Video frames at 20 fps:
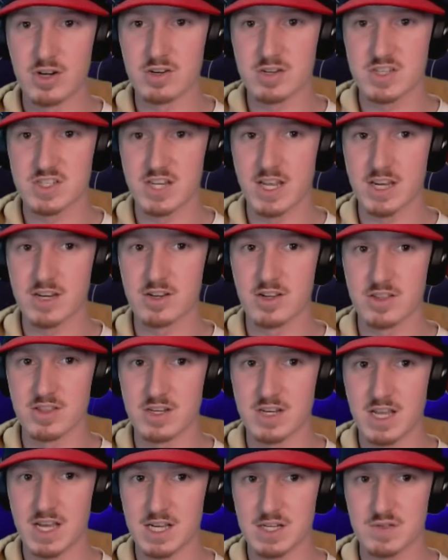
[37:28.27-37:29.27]
Elks taking on
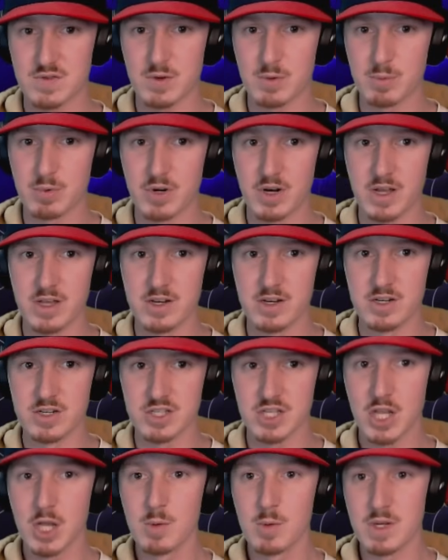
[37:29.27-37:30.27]
the Nashville
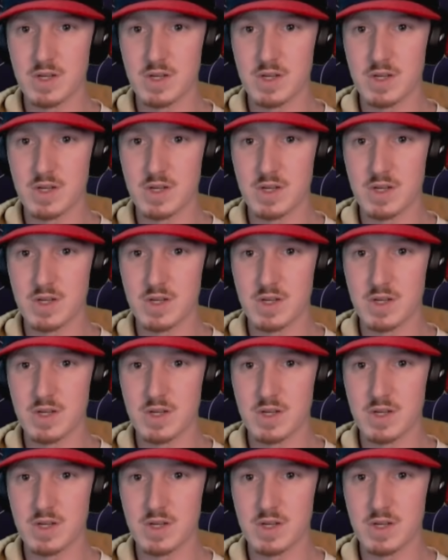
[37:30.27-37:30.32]
Predators.